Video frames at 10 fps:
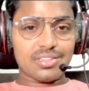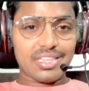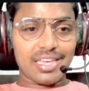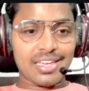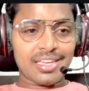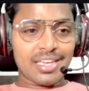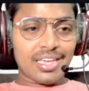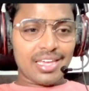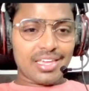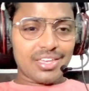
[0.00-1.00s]
thing,
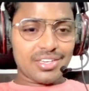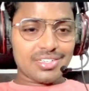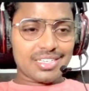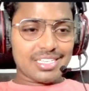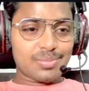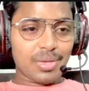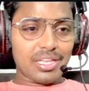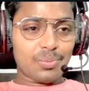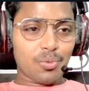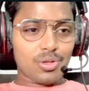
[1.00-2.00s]
here is my
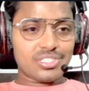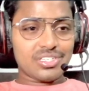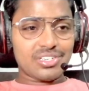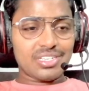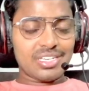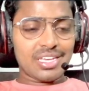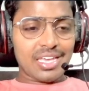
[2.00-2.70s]
repository,